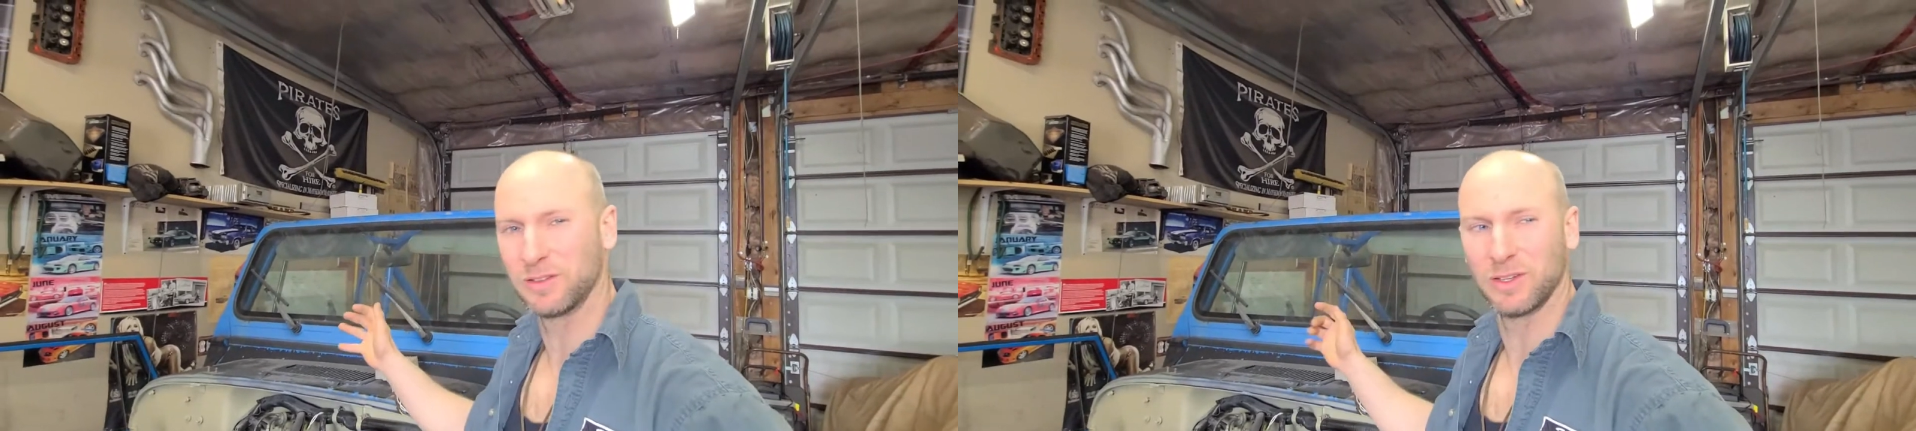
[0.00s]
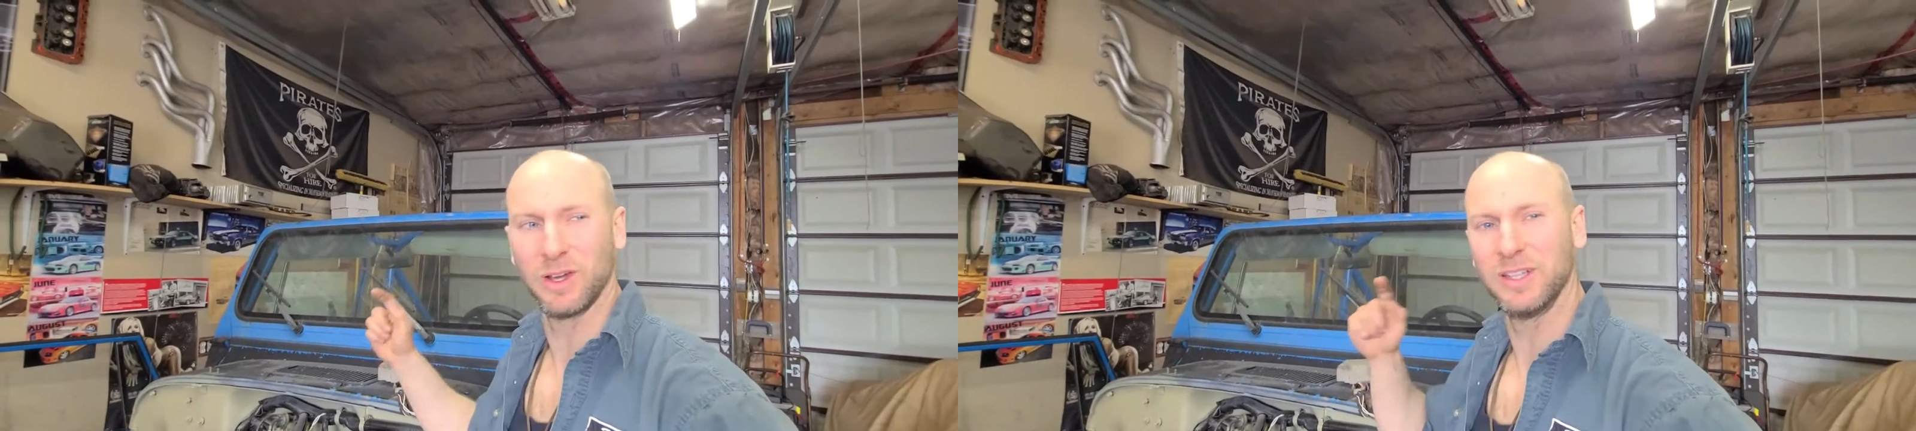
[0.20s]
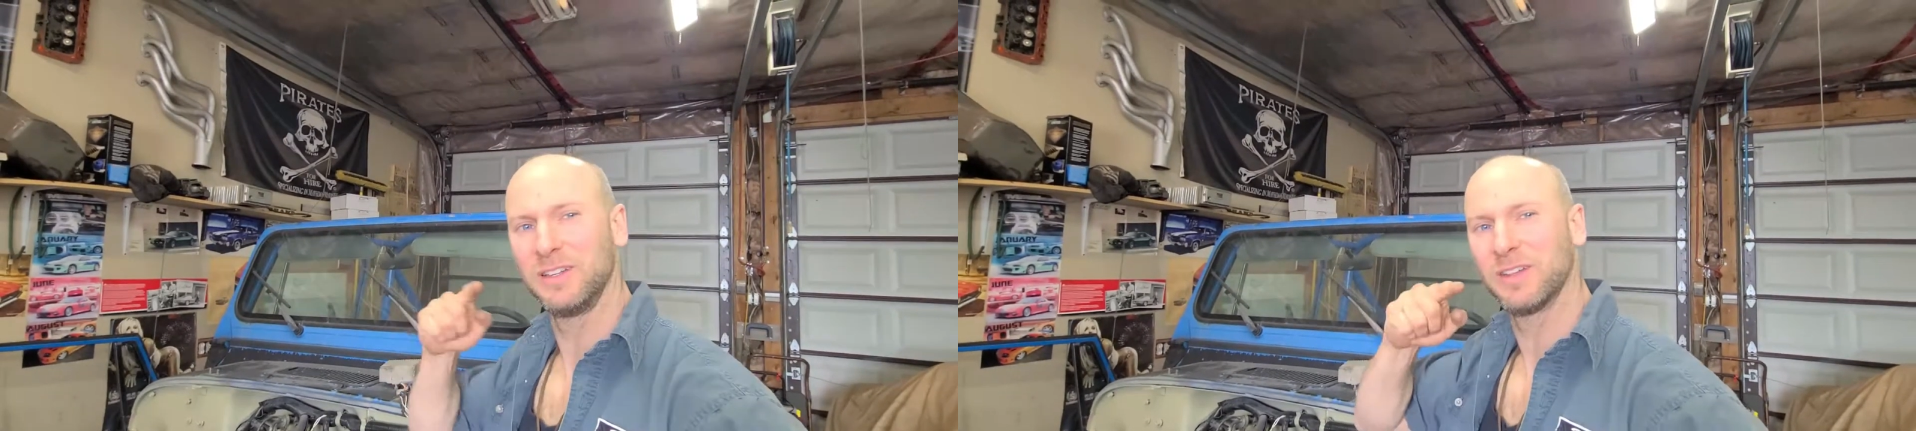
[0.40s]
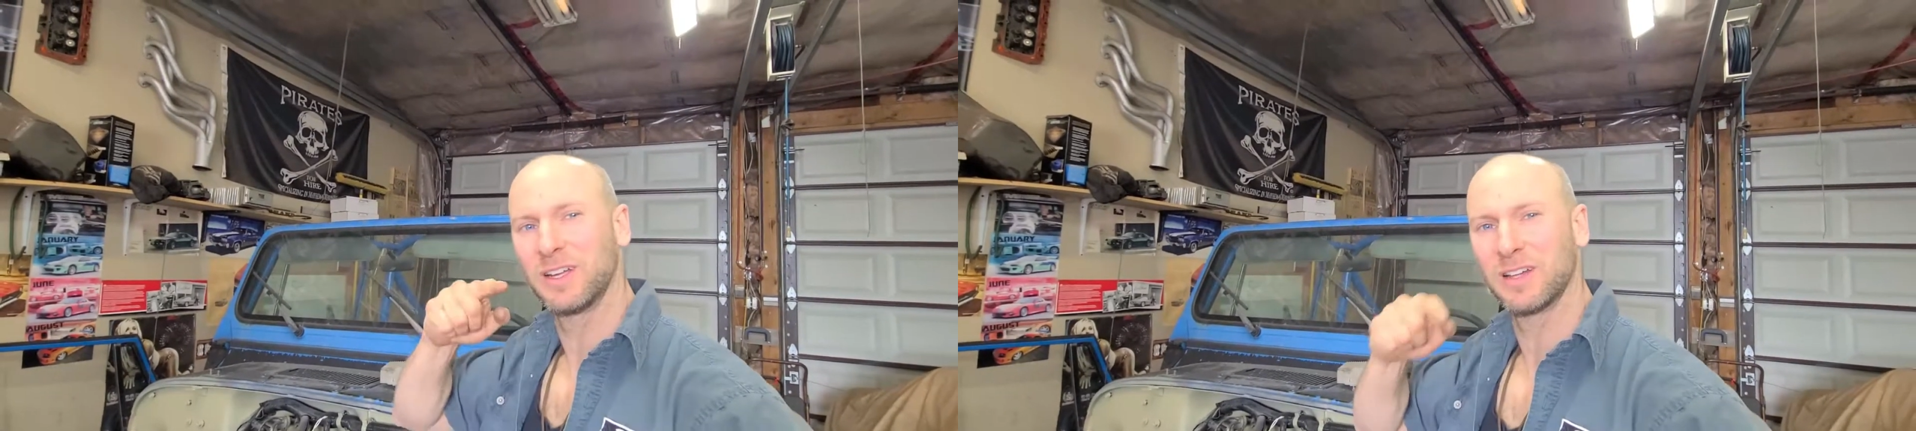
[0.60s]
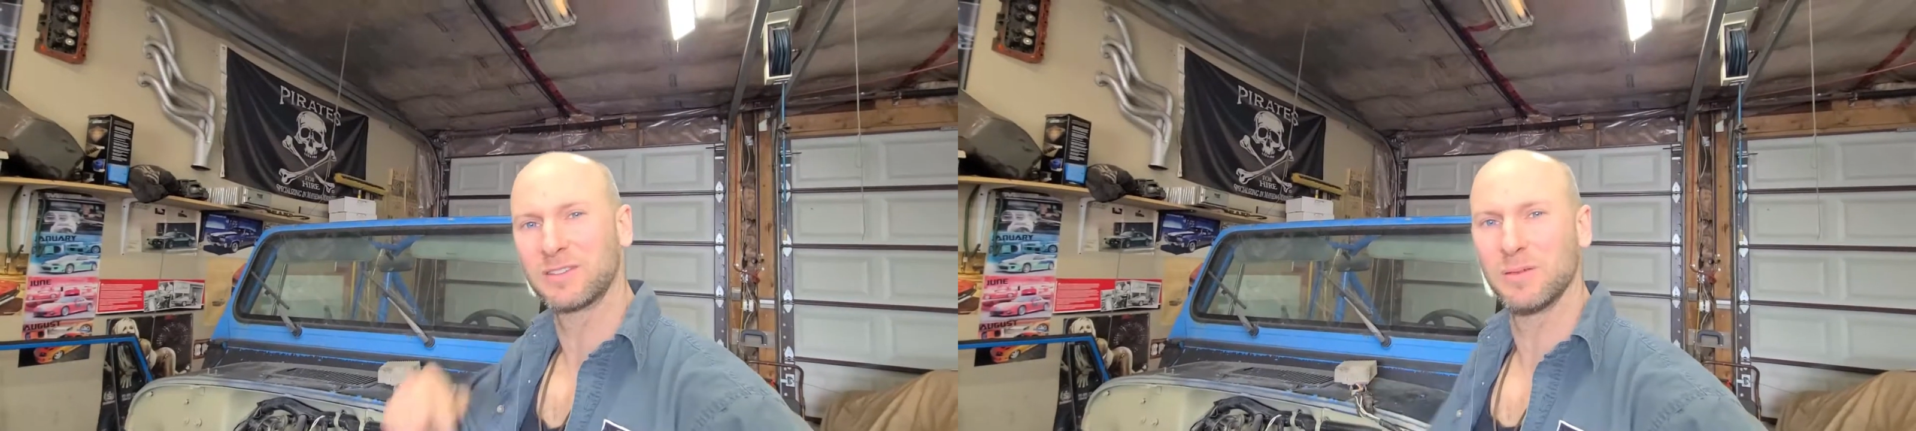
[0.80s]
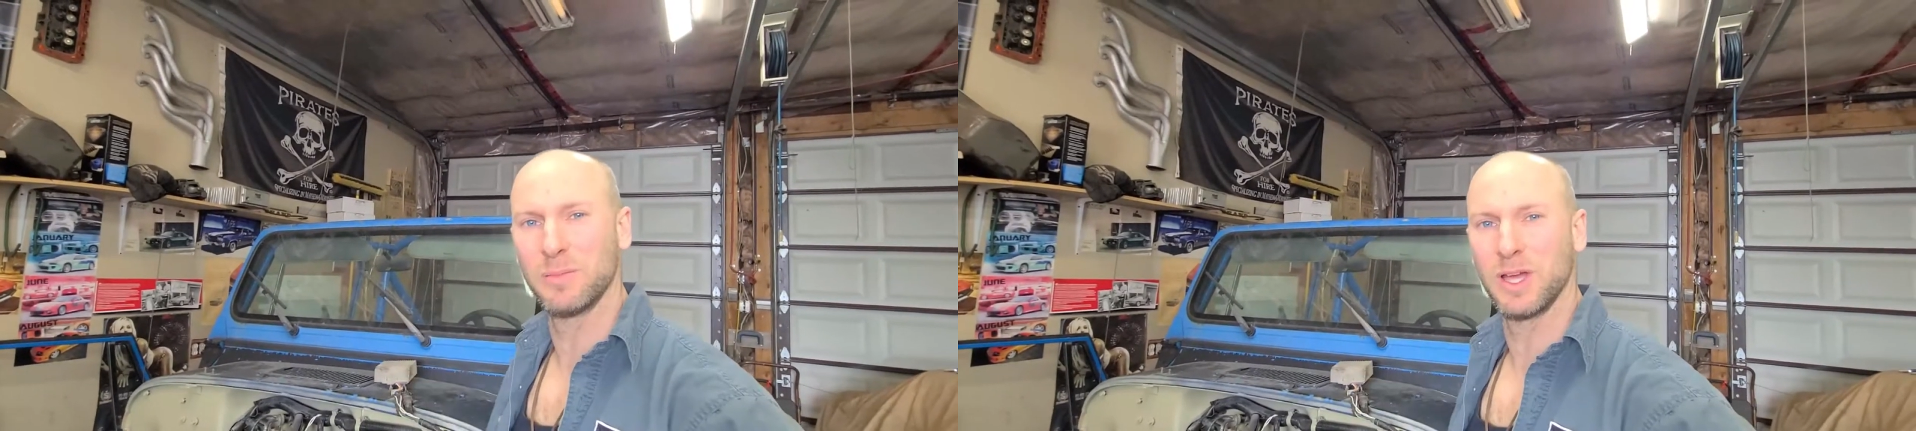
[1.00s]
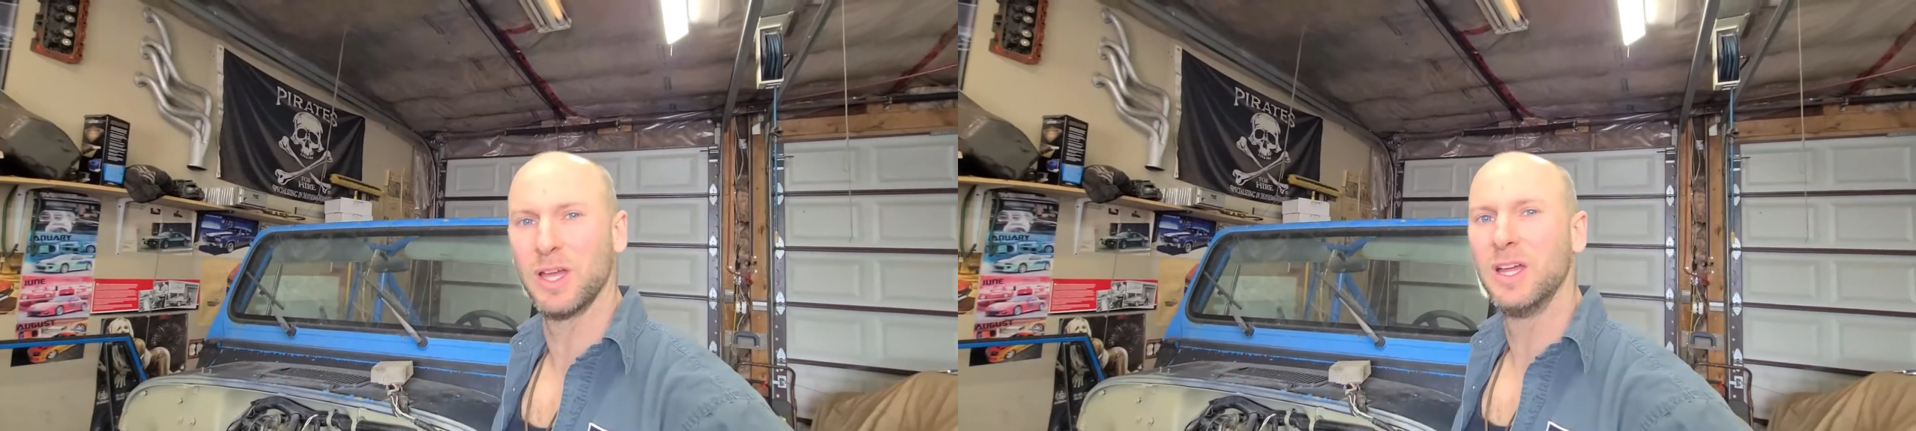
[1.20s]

So at least I got some